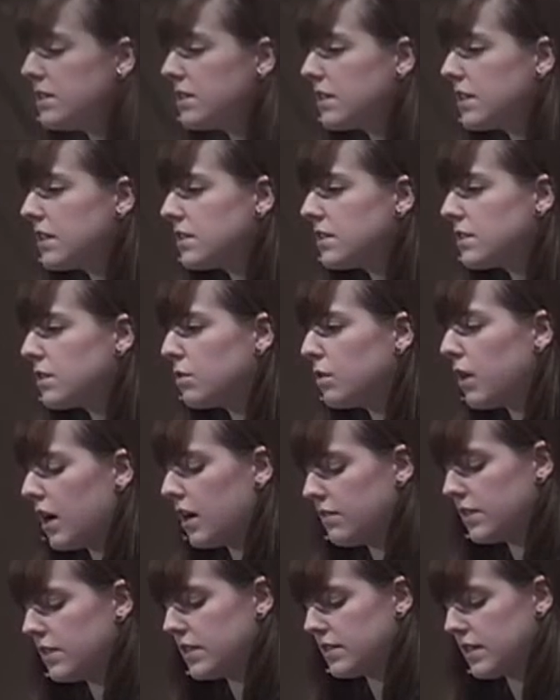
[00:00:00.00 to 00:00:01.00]
against the wall
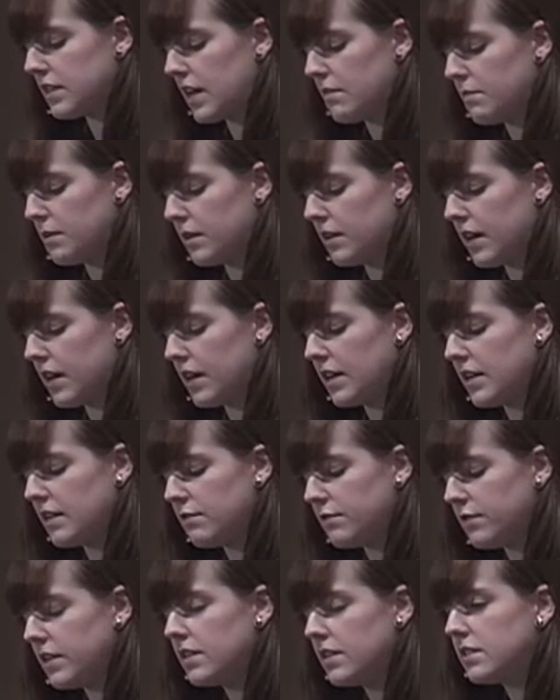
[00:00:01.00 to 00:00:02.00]
of the stable and he
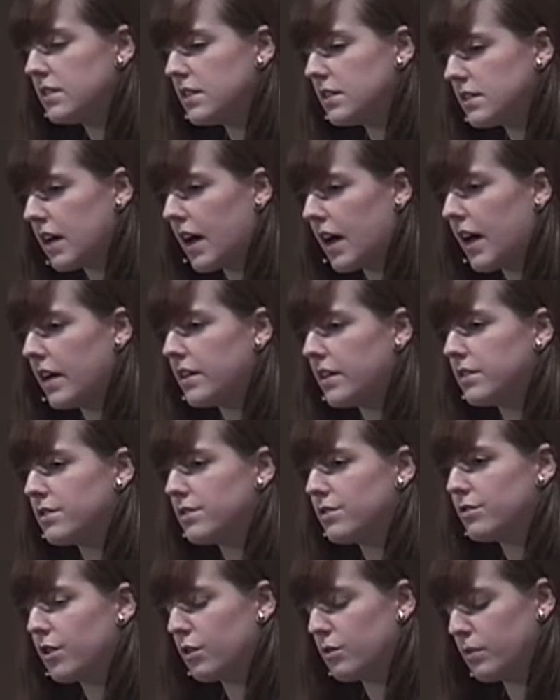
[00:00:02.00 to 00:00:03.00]
feels his eyes
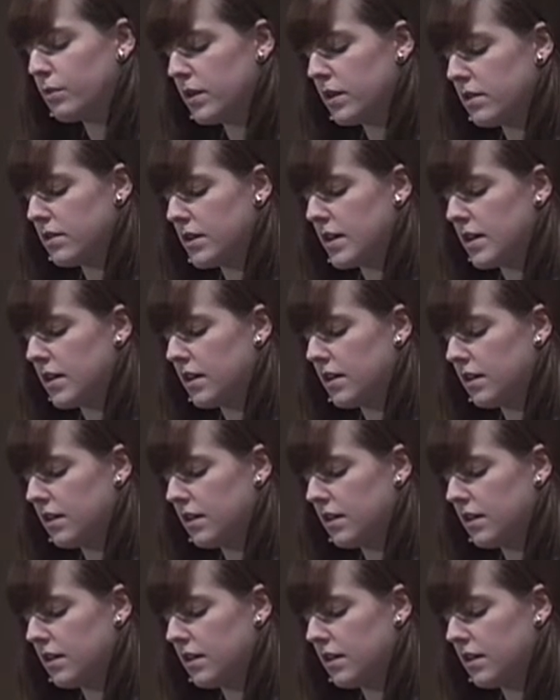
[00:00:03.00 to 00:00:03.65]
grow weary.